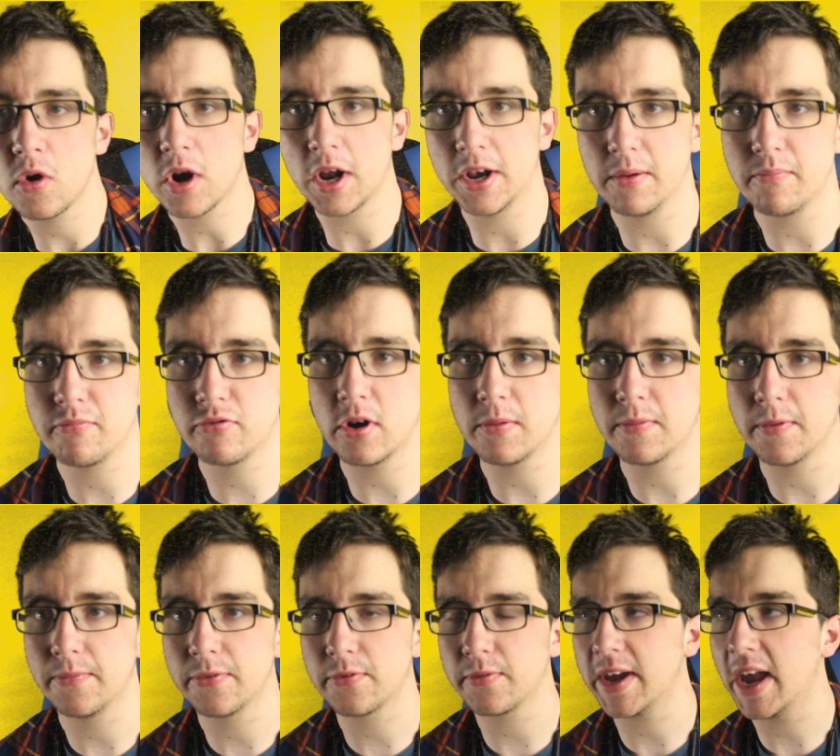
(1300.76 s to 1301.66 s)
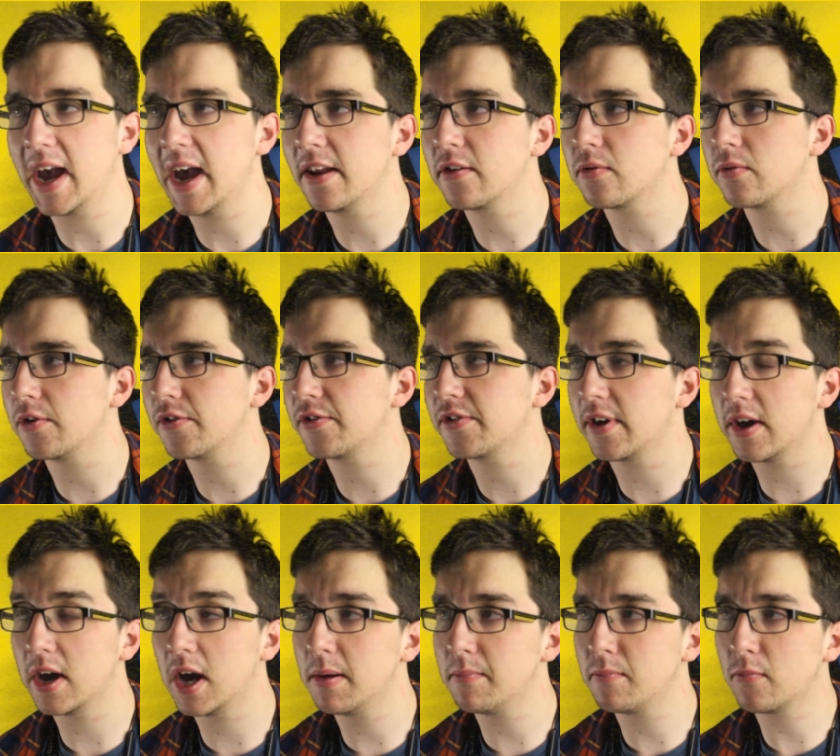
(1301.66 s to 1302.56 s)
kind of problems we had was
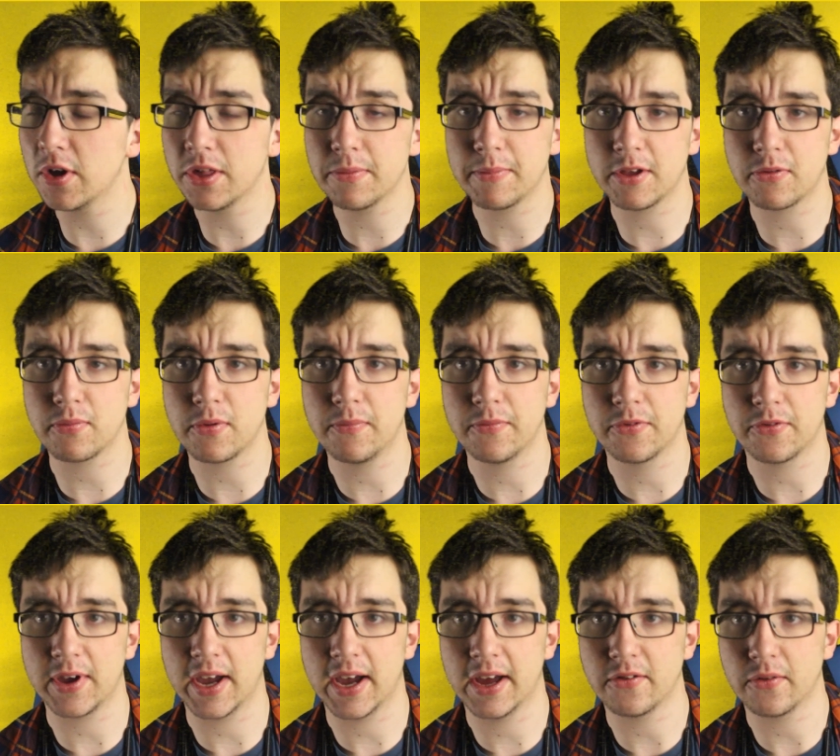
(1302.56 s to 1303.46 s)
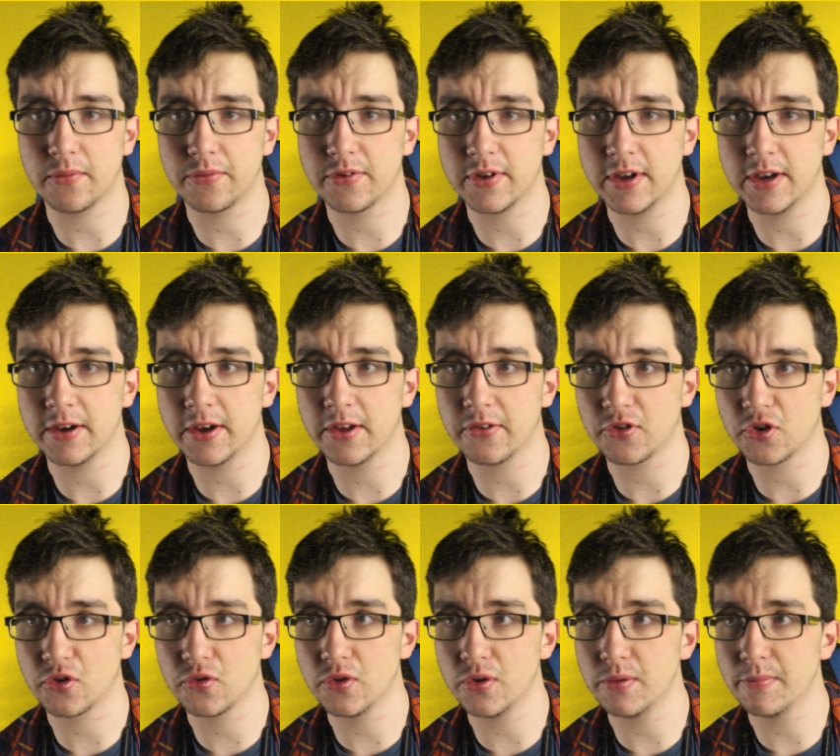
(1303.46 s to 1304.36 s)
that one of the biggest problems we had obviously as a
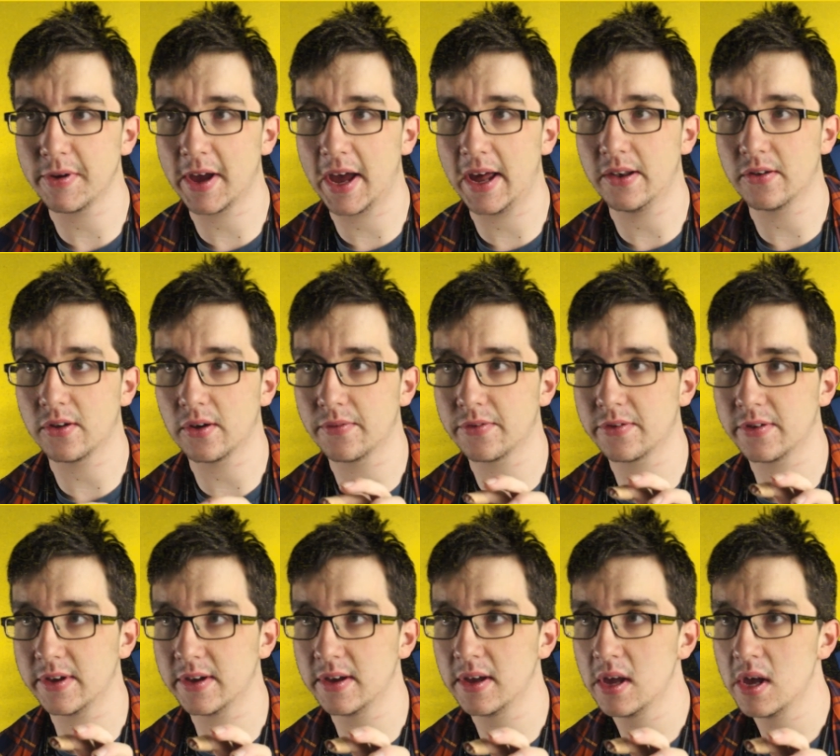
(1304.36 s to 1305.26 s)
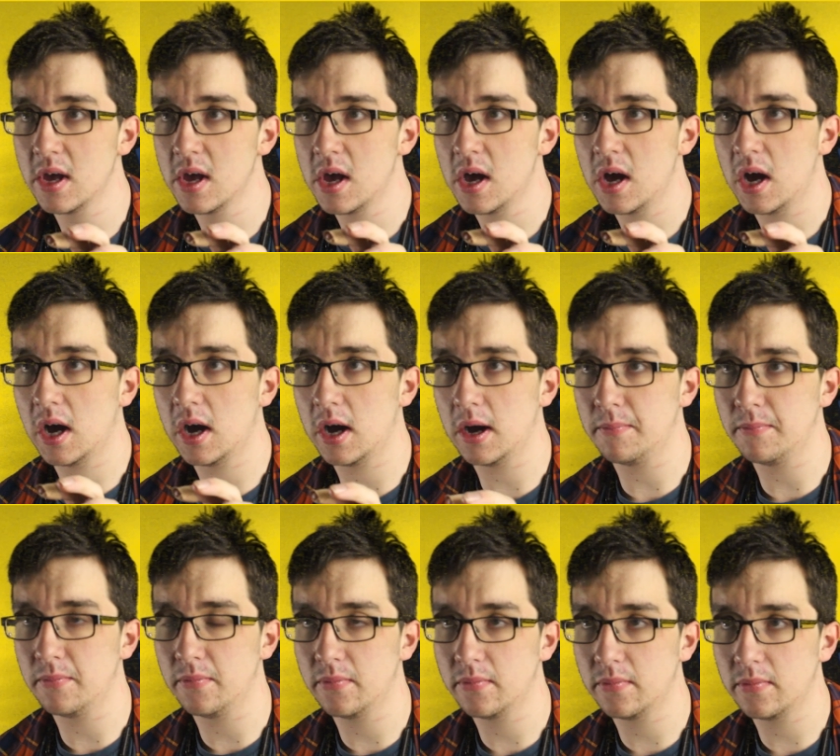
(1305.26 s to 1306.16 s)
group, and obviously
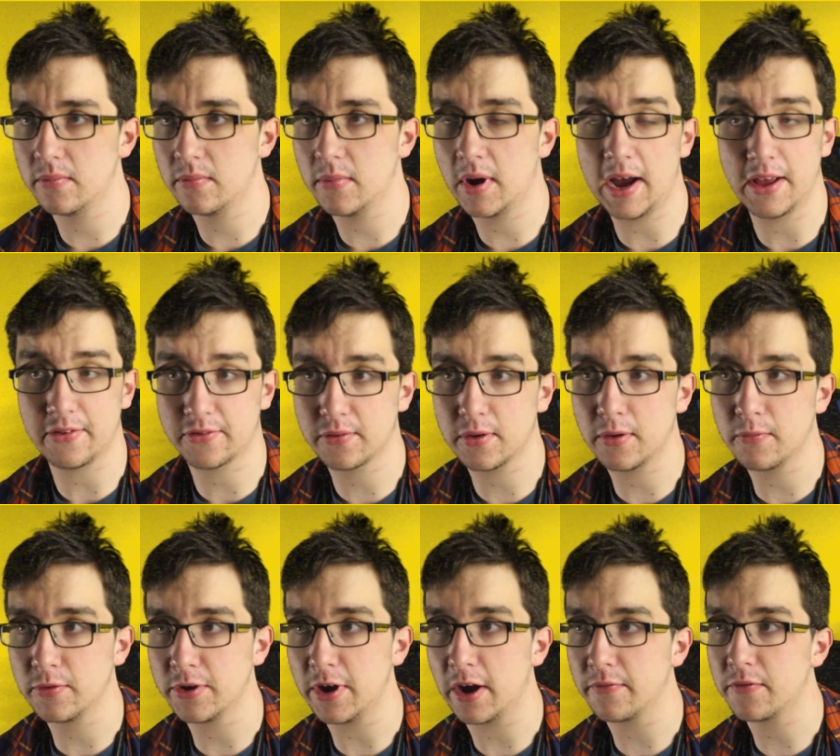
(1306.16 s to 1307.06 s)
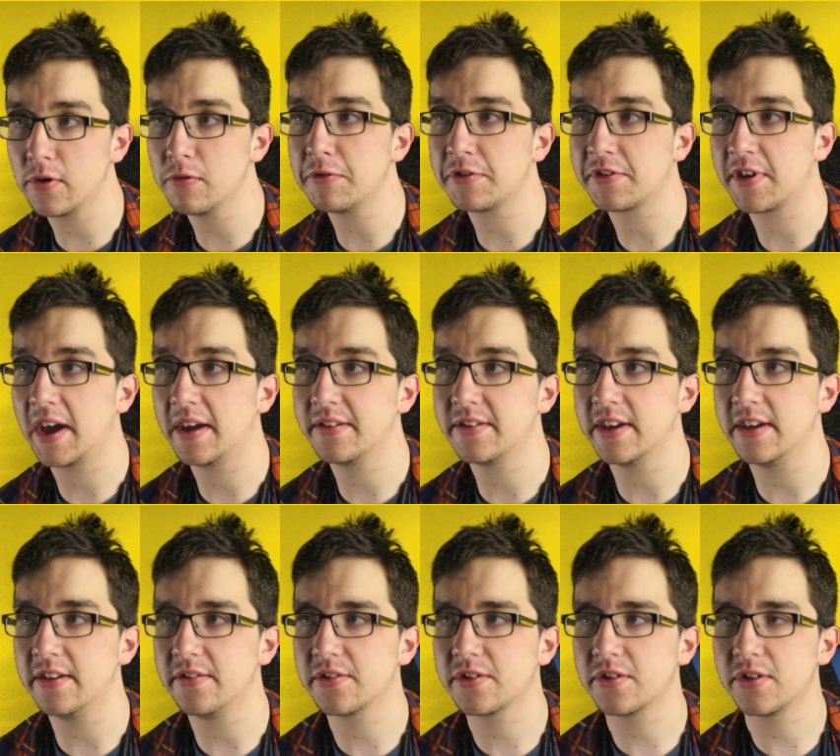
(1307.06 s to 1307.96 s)
I've always had,
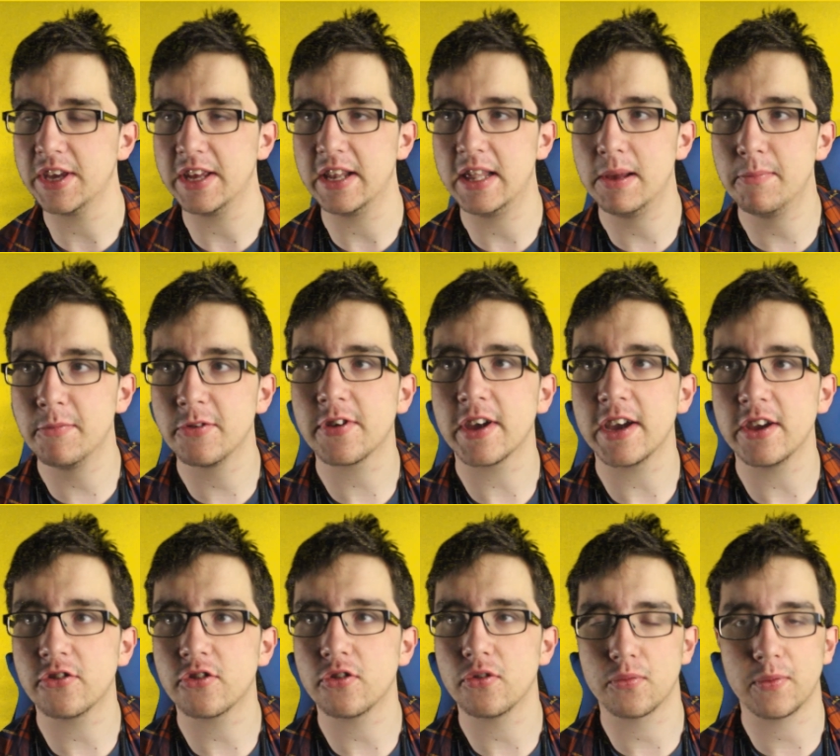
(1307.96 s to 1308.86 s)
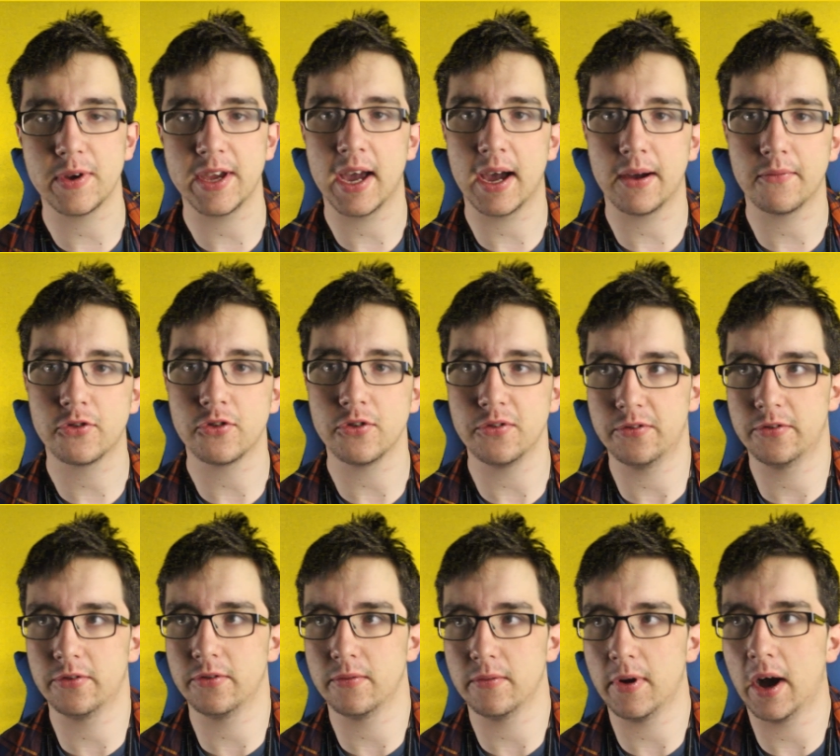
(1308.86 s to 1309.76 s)
is the limitations we have due
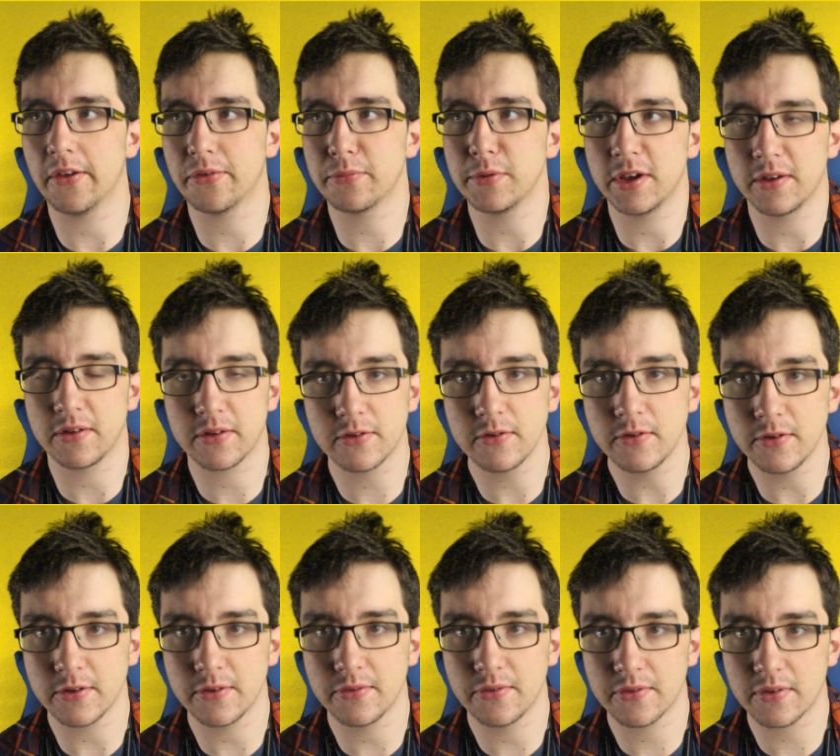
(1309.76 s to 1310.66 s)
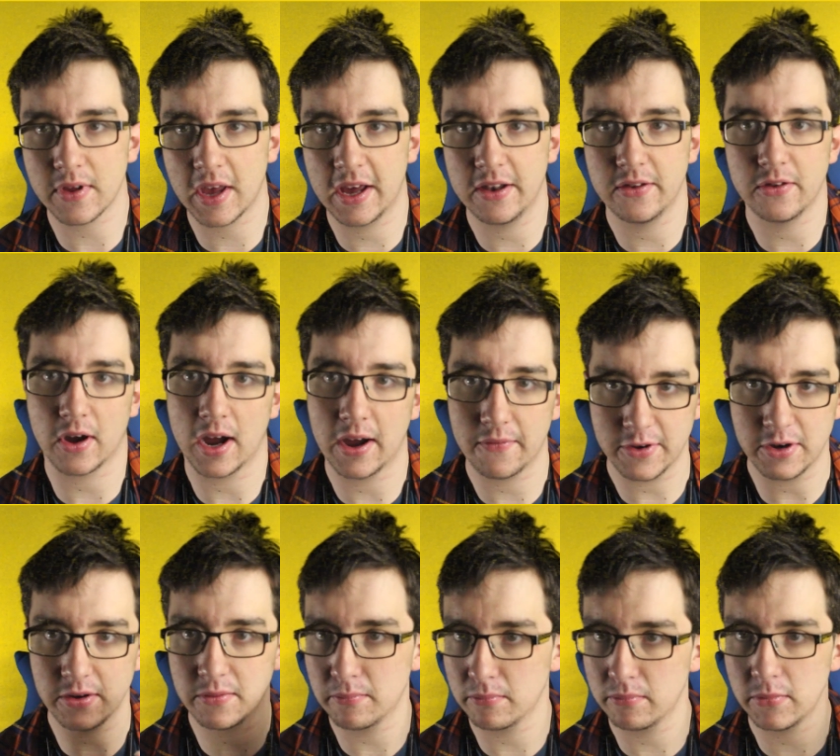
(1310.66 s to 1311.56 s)
to us being students and not
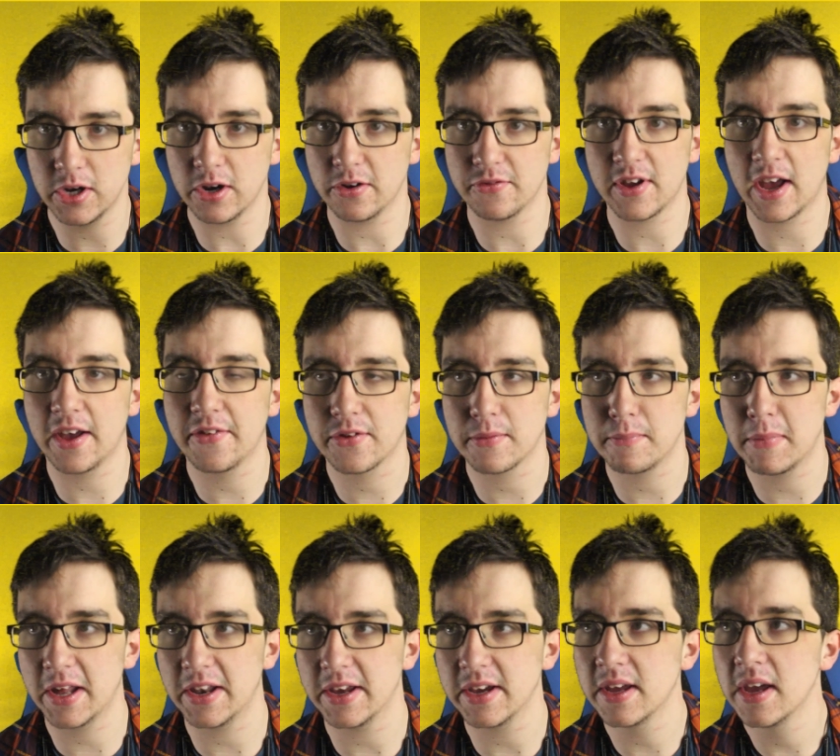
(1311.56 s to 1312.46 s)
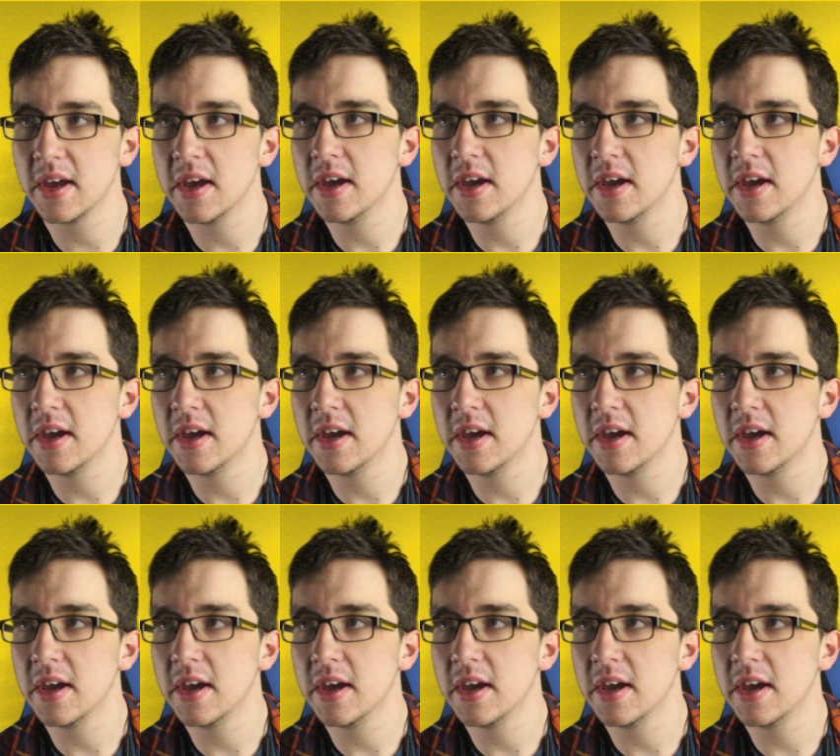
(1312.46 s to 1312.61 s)
having, you know, tons of money.